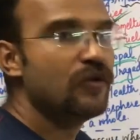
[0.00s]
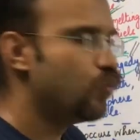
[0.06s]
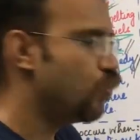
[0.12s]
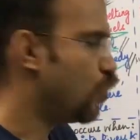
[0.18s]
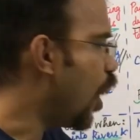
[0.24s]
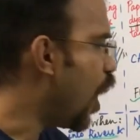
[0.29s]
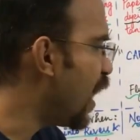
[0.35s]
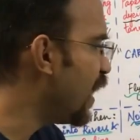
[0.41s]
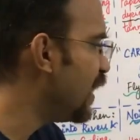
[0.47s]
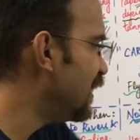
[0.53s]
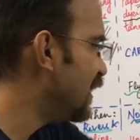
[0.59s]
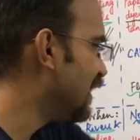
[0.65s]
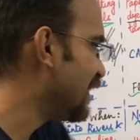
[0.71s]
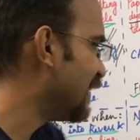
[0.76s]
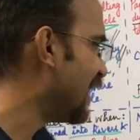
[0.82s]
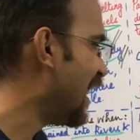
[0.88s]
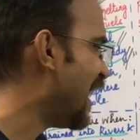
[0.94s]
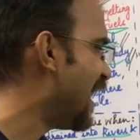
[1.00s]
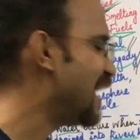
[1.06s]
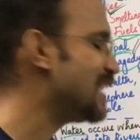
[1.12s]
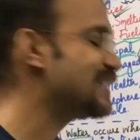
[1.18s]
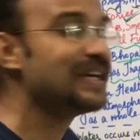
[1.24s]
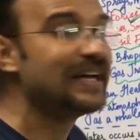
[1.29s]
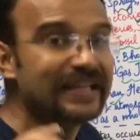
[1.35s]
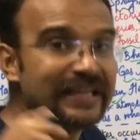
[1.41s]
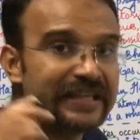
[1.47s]
Oil and
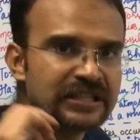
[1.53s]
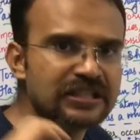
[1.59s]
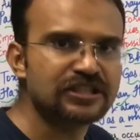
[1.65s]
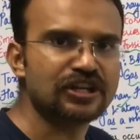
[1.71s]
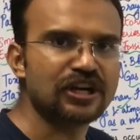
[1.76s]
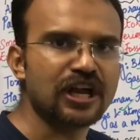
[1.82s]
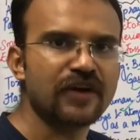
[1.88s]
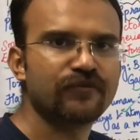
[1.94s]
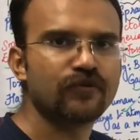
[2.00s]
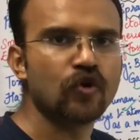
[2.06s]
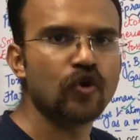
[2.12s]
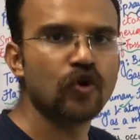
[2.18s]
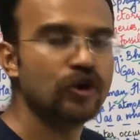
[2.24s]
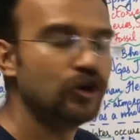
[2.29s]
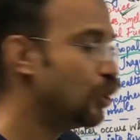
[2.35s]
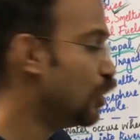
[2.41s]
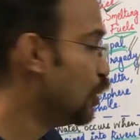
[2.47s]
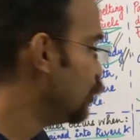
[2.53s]
gas instead of coal.